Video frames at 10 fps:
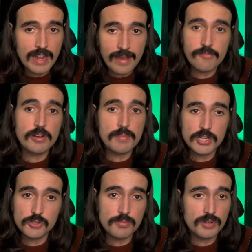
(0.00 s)
every
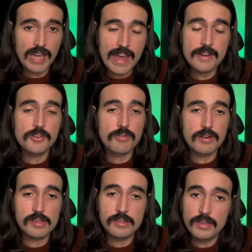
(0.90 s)
measurable
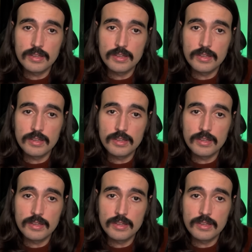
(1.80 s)
category,